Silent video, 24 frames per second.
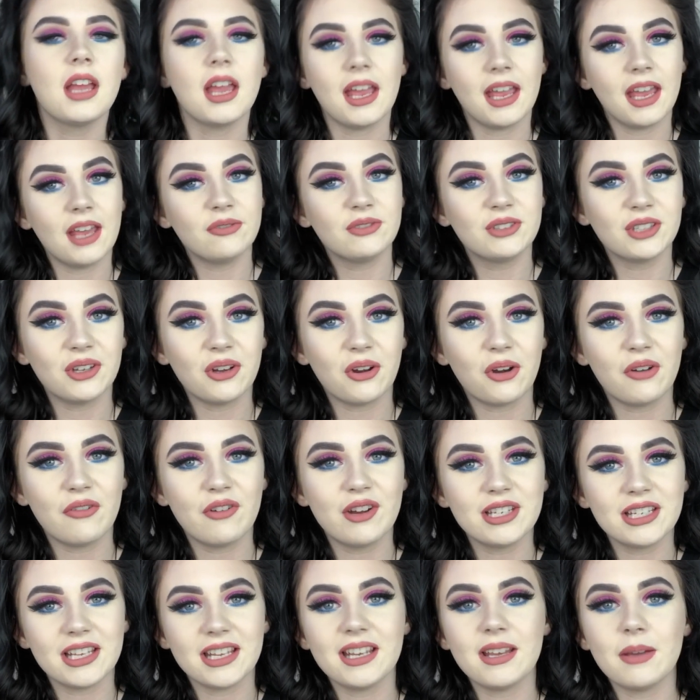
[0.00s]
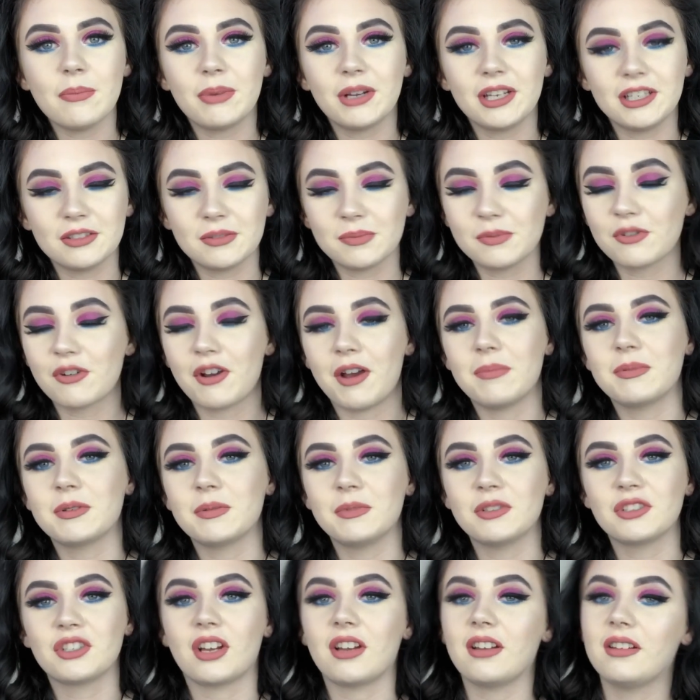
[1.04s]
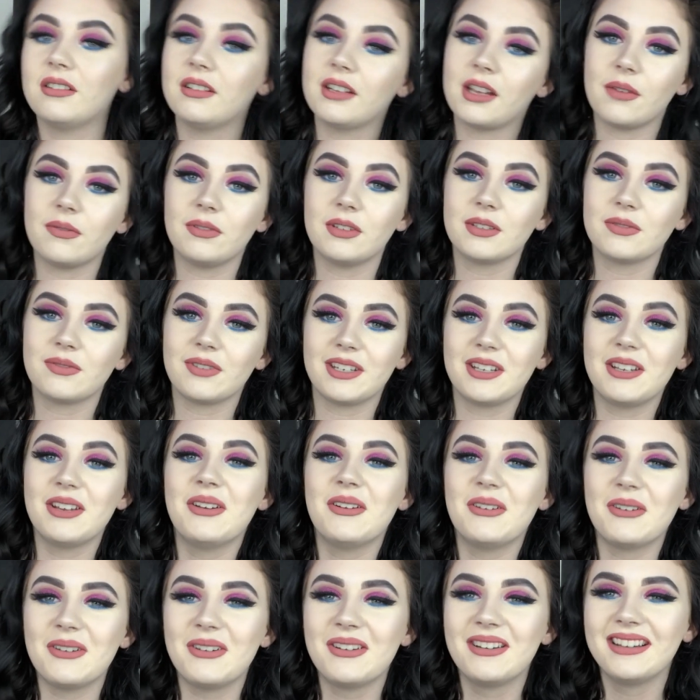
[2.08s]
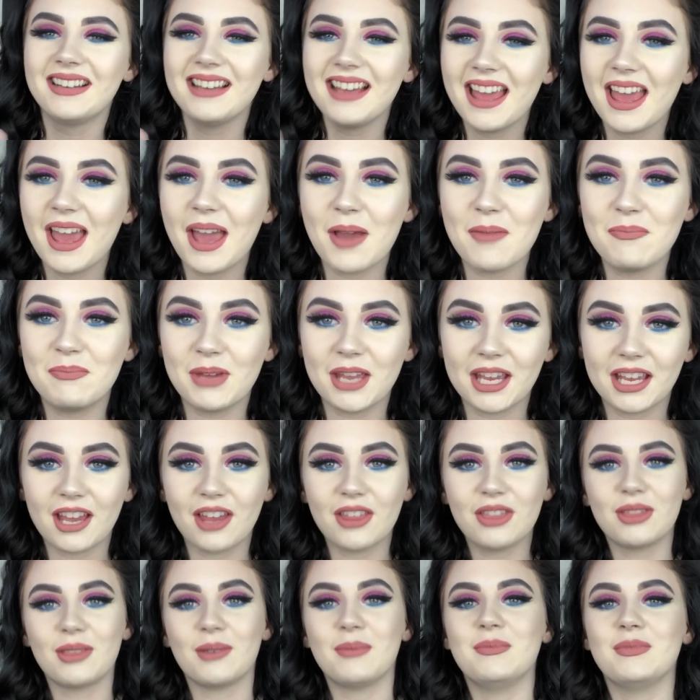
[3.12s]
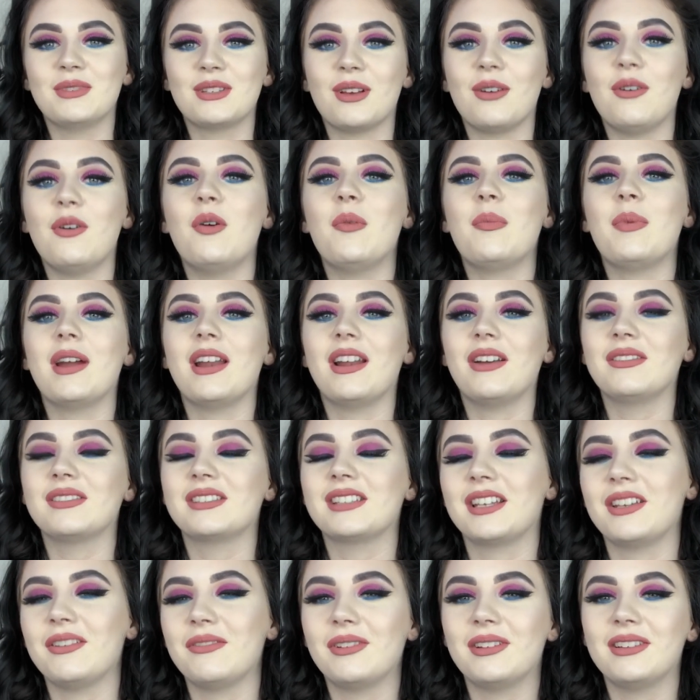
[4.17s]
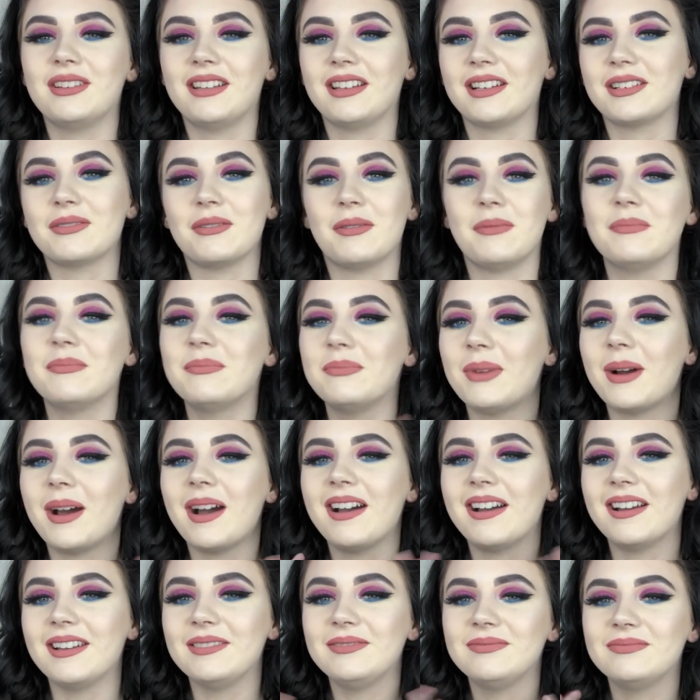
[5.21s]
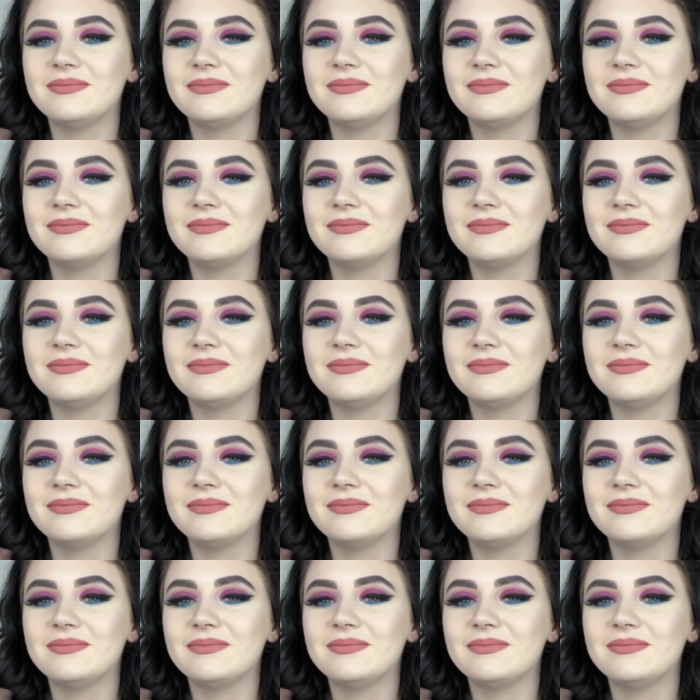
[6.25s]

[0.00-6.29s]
If you're not already, please subscribe to my channel and give this video a big thumbs up, and I'll see you on the next one. Bye.